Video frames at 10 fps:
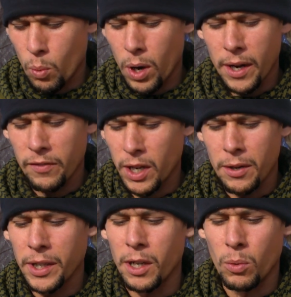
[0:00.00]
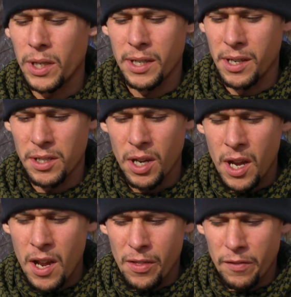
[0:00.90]
whatever, I don't care what it is.
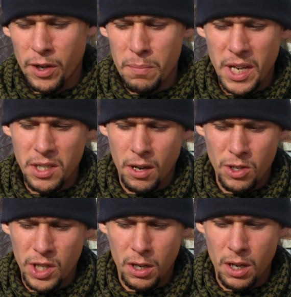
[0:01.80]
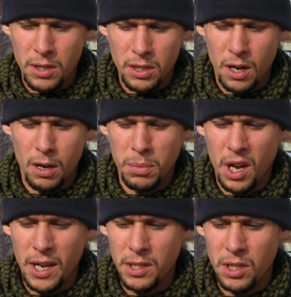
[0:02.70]
The very best Energy Star
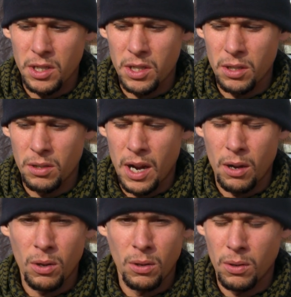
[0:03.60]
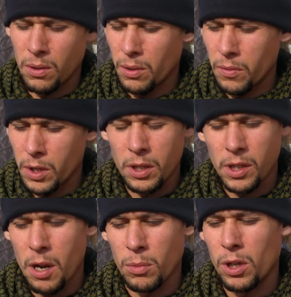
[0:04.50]
appliances do not even
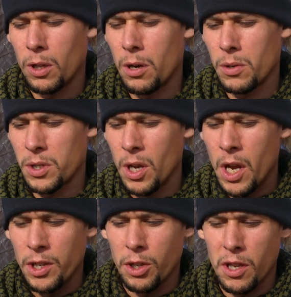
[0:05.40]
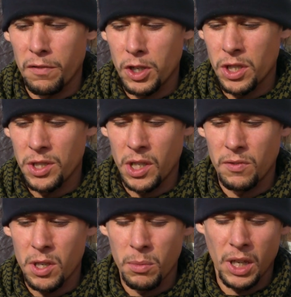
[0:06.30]
come close to the efficiency
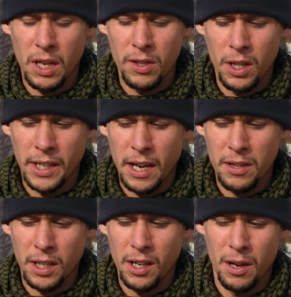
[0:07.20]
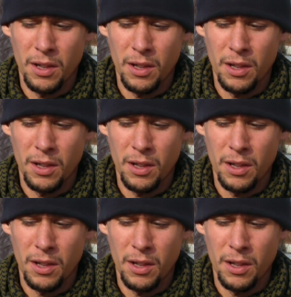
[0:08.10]
of something even like, I think,